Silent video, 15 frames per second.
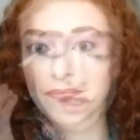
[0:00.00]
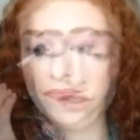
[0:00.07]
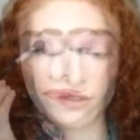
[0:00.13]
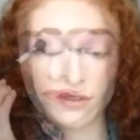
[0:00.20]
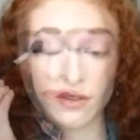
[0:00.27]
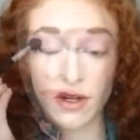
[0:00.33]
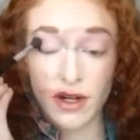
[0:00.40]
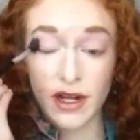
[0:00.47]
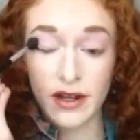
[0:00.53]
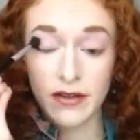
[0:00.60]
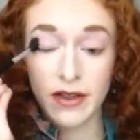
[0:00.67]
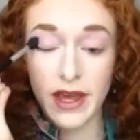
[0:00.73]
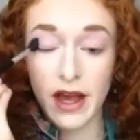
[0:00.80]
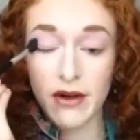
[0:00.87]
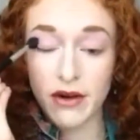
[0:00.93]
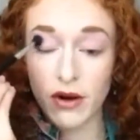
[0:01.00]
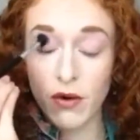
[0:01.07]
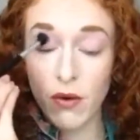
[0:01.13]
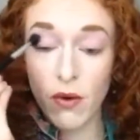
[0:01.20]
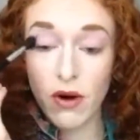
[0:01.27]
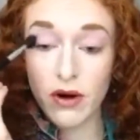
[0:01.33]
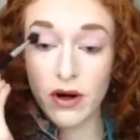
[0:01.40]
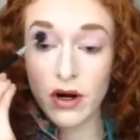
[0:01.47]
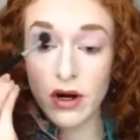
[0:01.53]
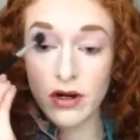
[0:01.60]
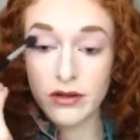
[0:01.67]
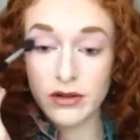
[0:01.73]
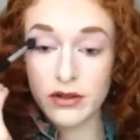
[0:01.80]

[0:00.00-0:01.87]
Starting in the outer corner,